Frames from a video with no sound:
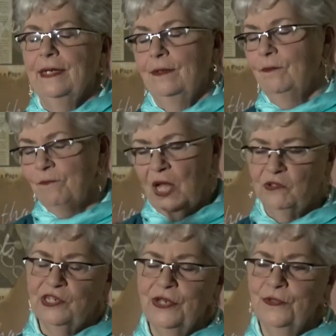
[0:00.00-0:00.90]
uh, I'll
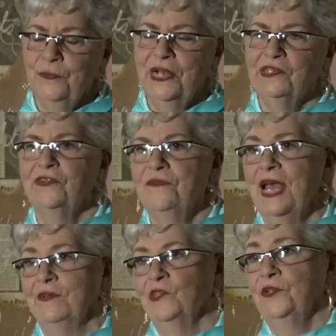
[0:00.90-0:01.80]
tell the rest of
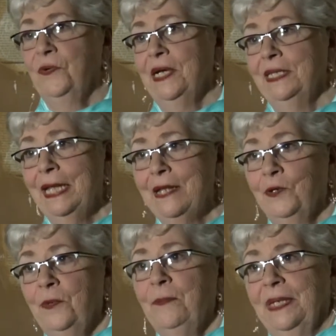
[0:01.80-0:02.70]
that story
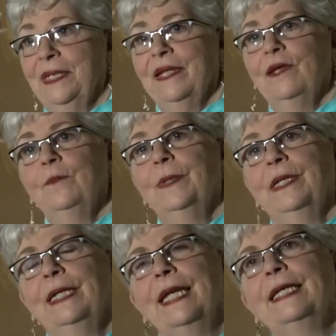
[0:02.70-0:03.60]
later, but
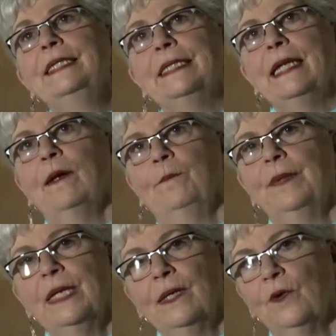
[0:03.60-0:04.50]
but ended up
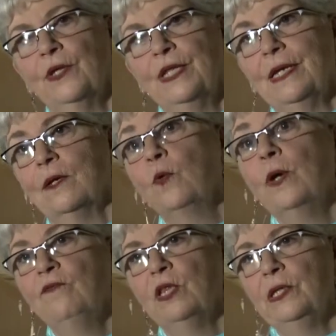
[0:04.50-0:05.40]
being on the
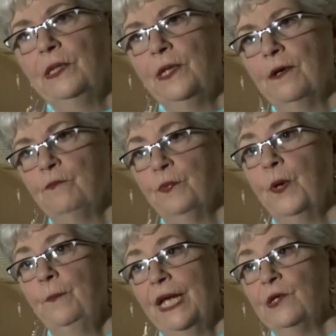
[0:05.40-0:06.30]
equivalent of
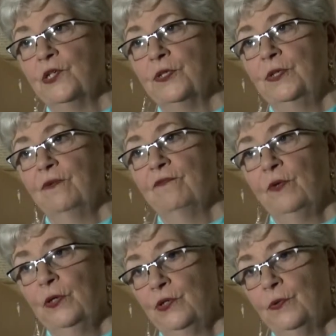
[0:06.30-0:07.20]
probation
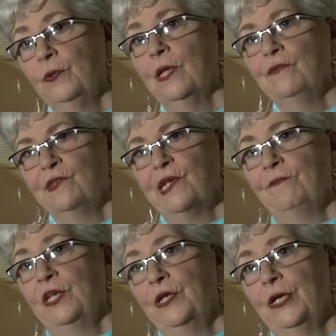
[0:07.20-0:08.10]
for a total of
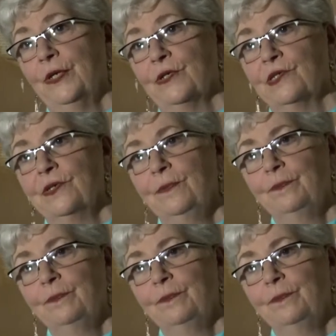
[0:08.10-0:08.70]
seven years.